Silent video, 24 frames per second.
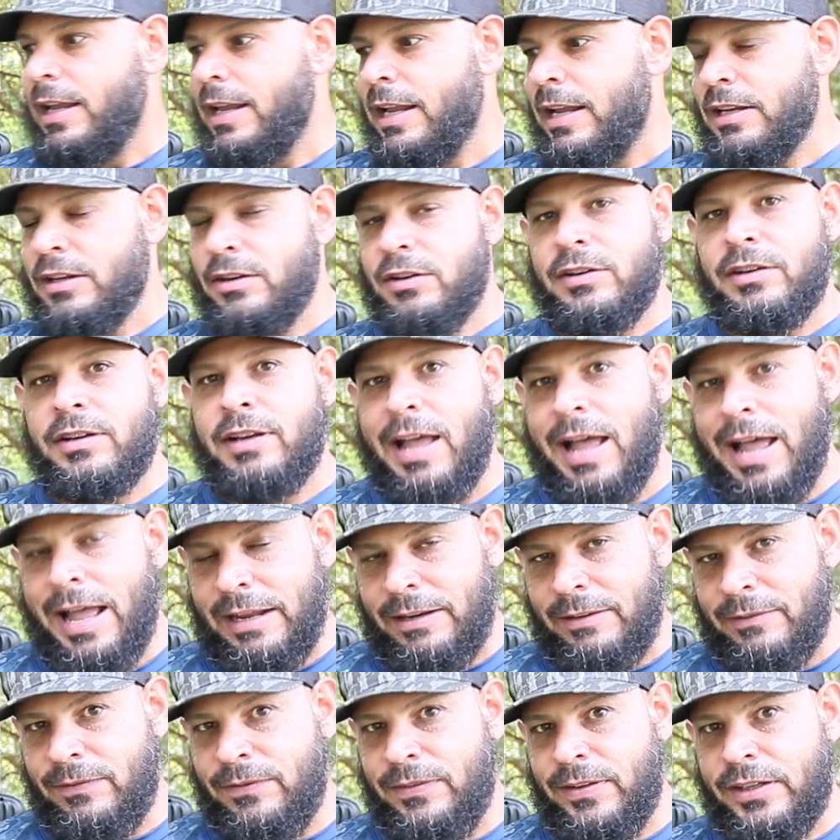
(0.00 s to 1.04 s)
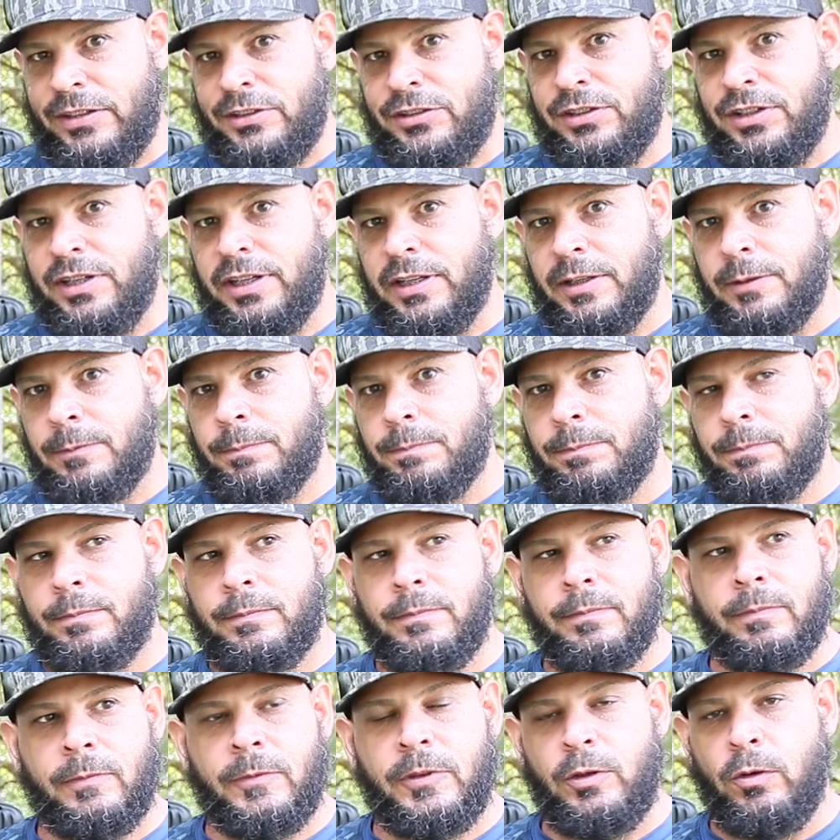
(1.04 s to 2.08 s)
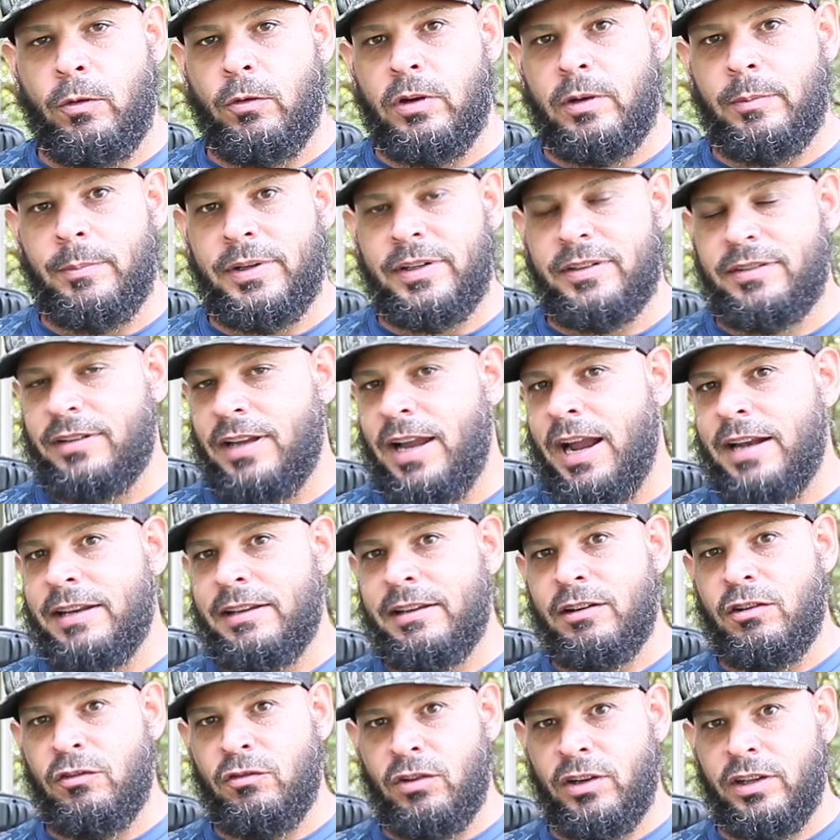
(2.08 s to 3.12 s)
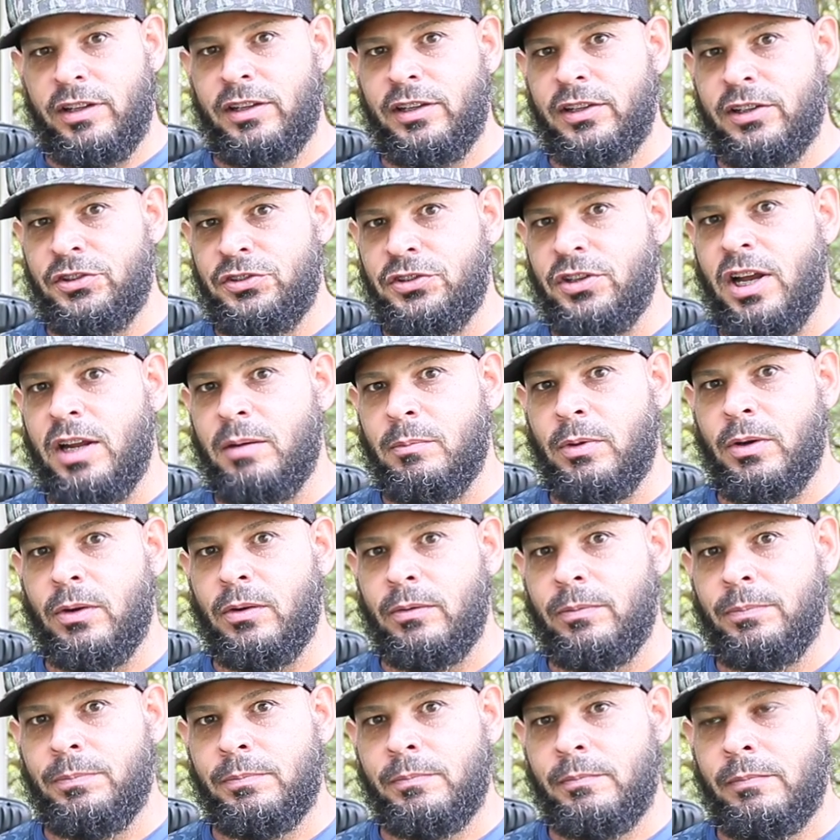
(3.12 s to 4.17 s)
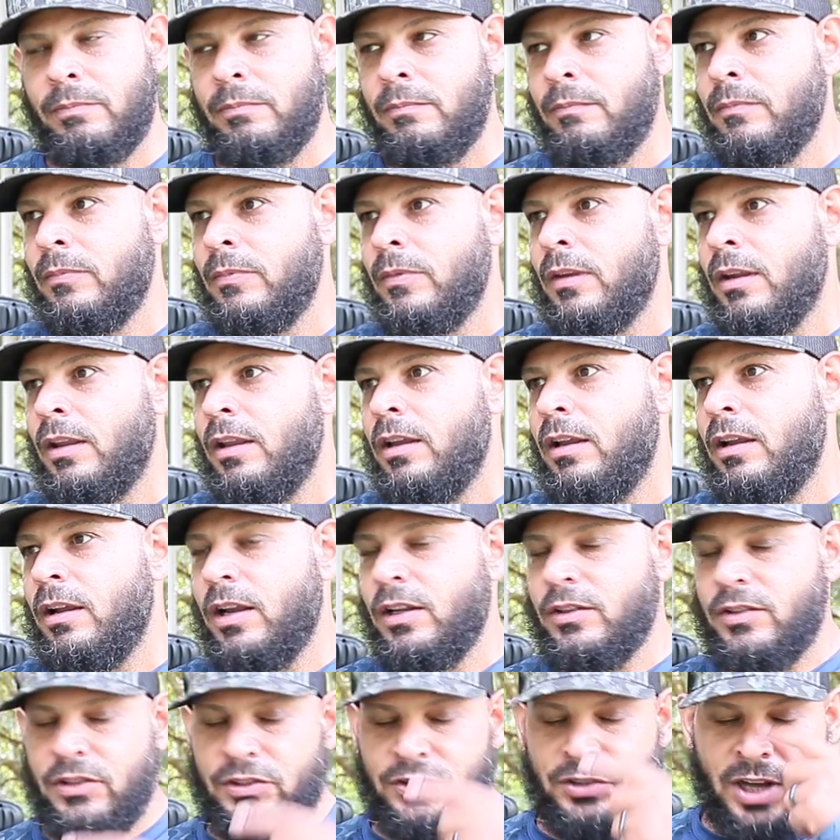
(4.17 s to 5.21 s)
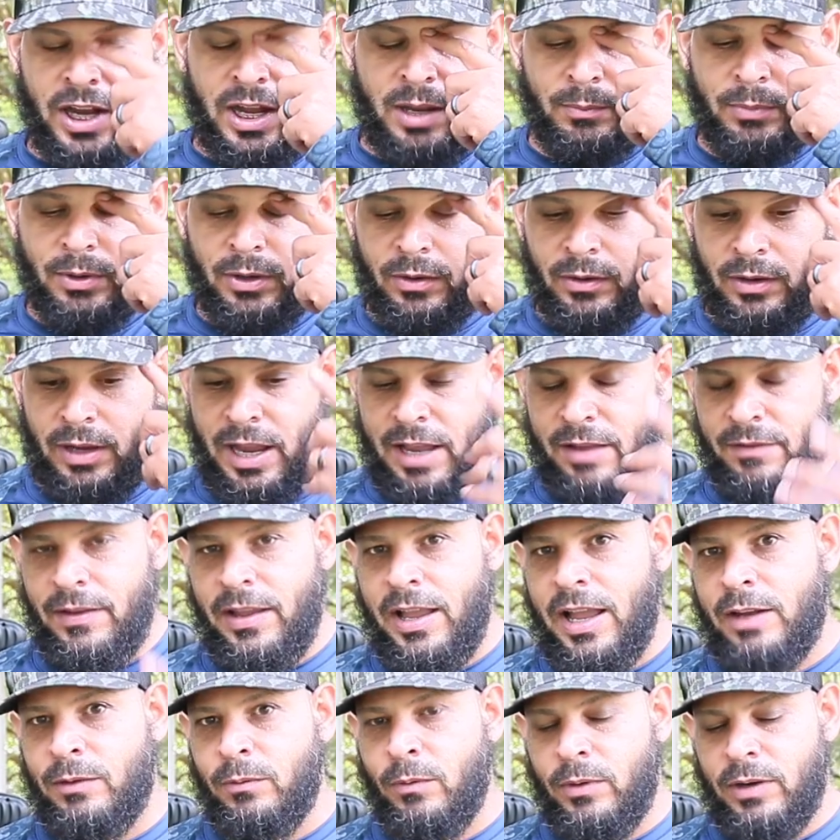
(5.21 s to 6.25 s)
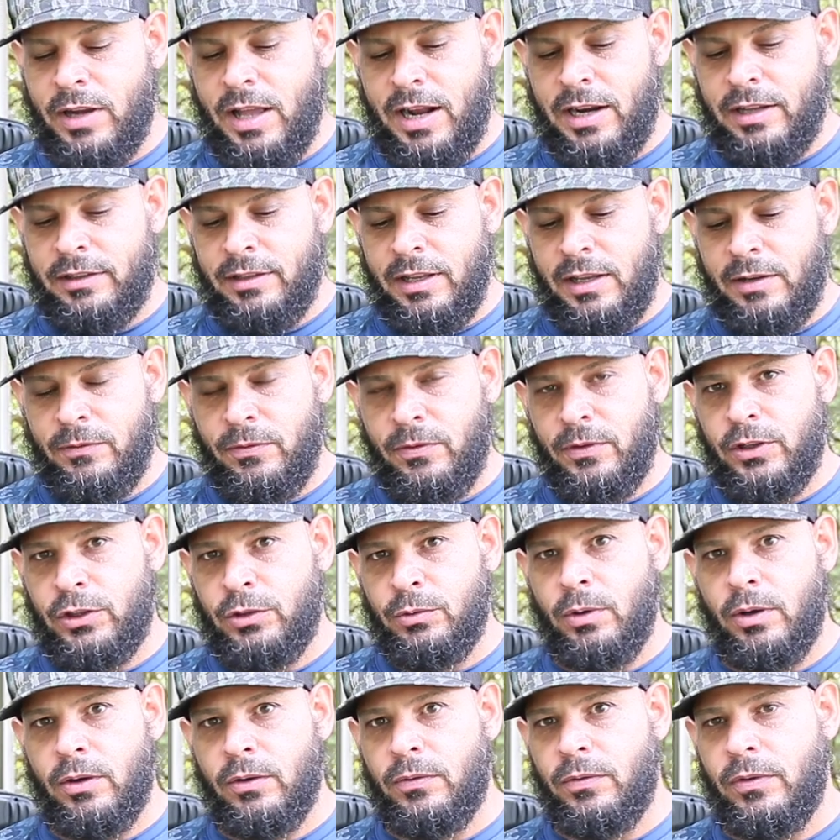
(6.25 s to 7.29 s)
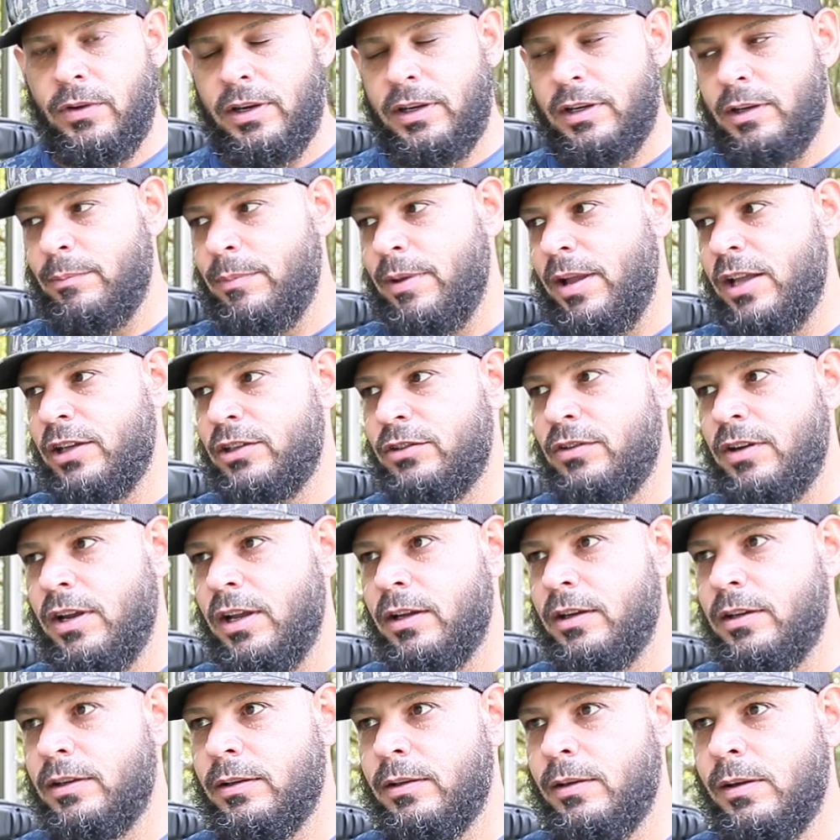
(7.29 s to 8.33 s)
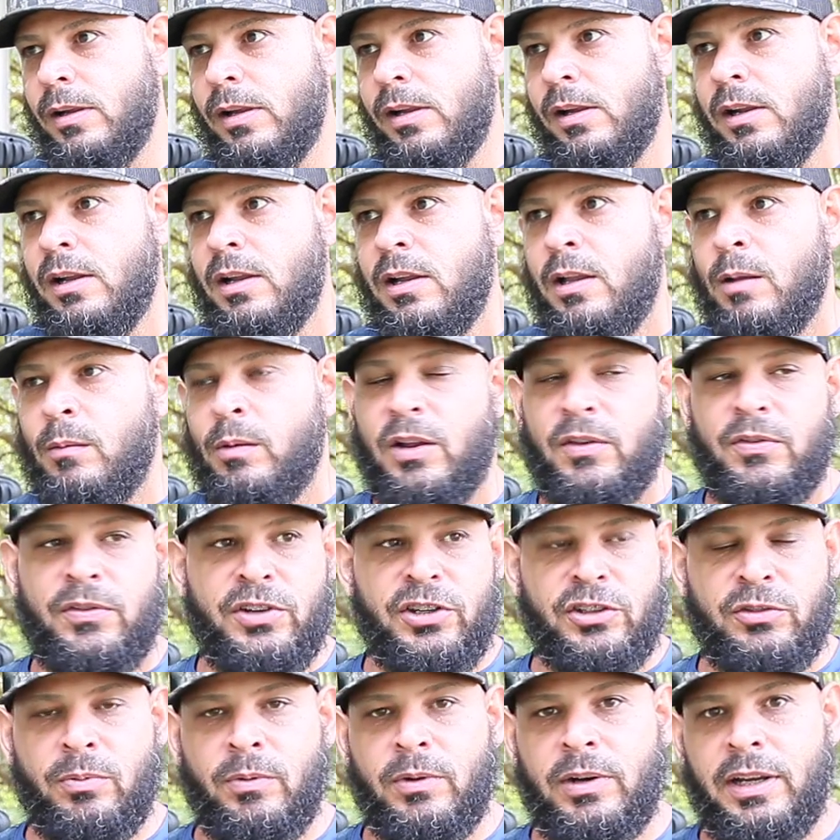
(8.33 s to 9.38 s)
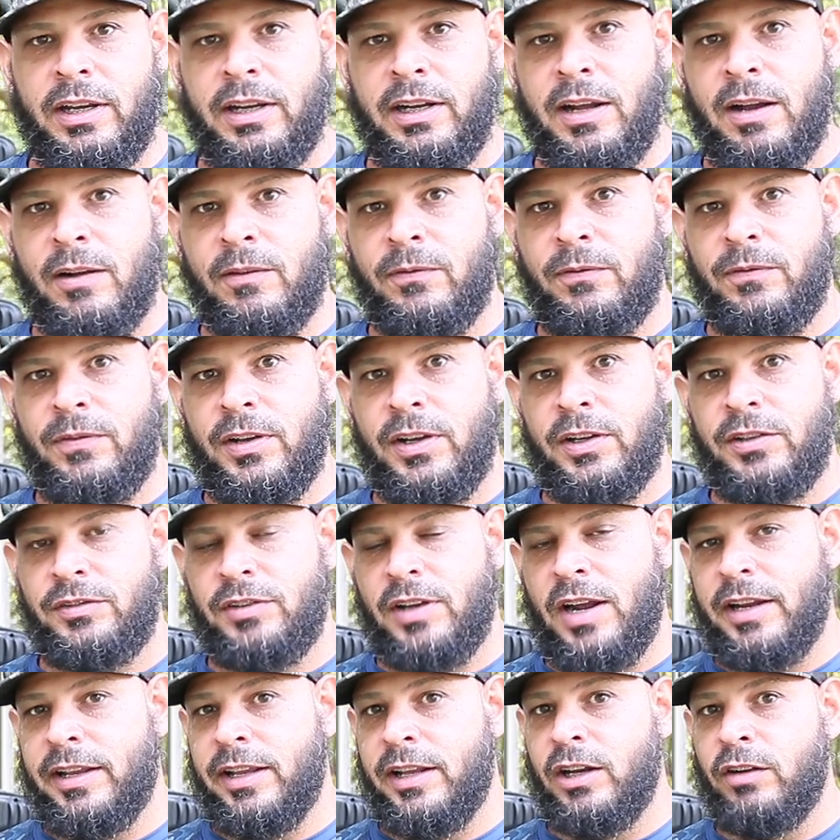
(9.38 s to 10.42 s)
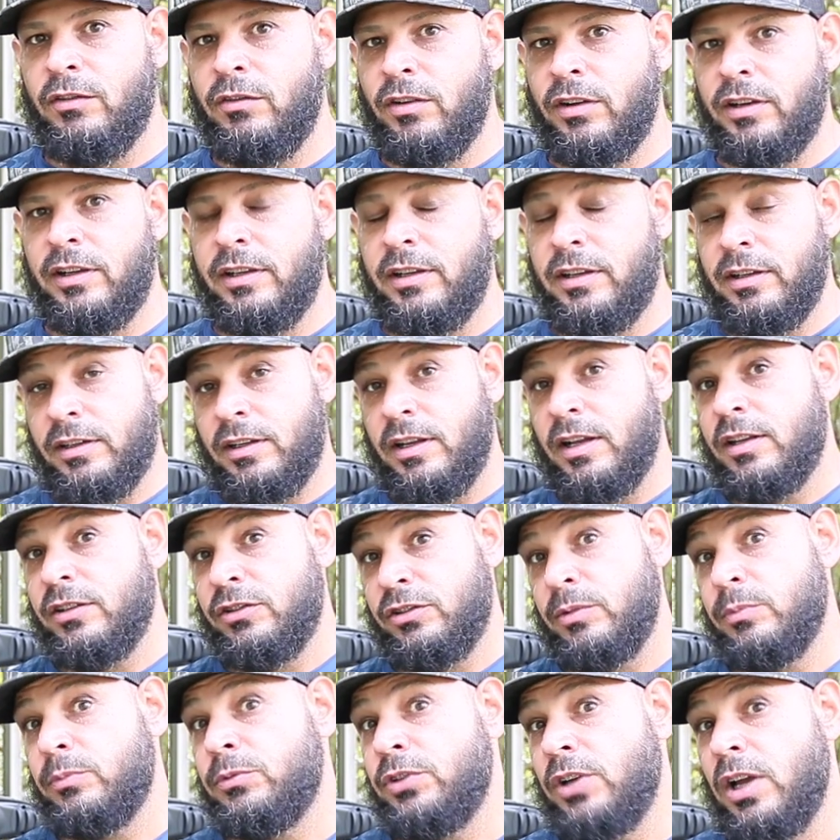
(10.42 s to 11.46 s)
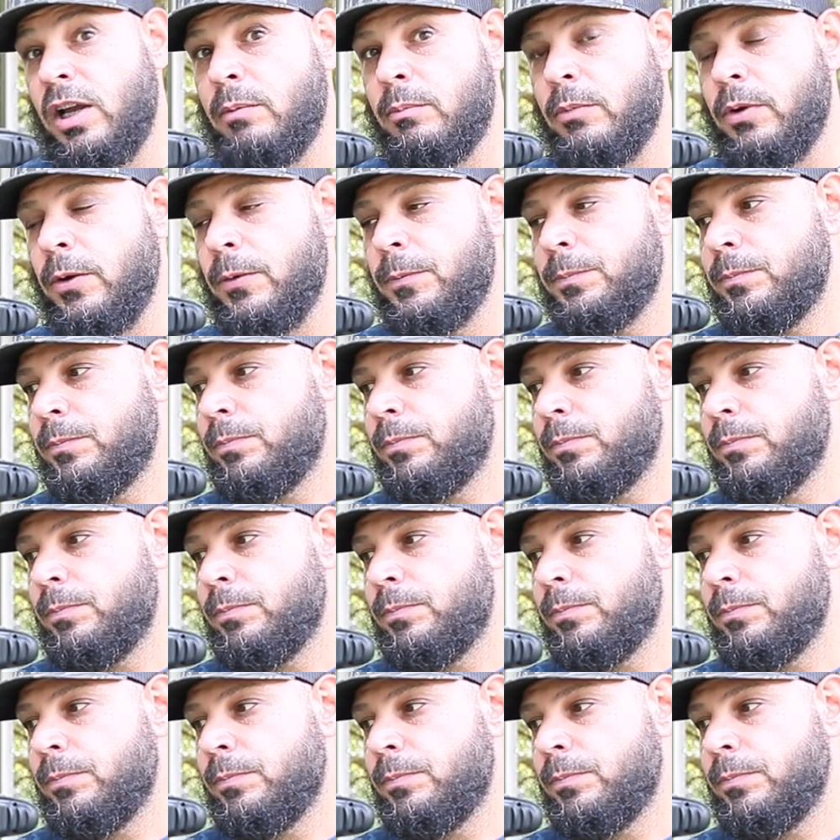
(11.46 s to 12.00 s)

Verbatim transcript: and you're not fishing tournaments, I'd get a really good John boat. Because the John boat, I've had one, I had a ten foot, a twelve foot, and the Bass Tracker. But if you just want to get out and fish, I'd get a really good custom John boat,